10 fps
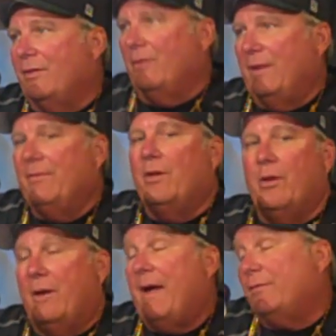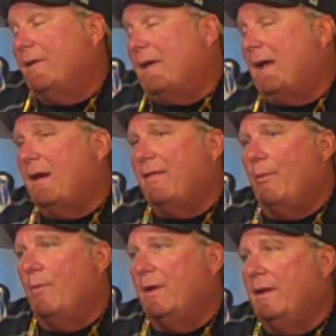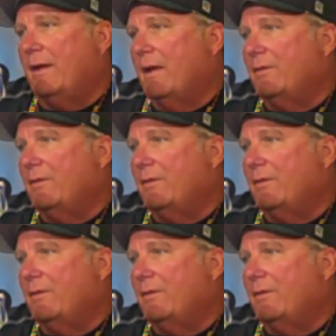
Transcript: So even though after he got out of that one inning,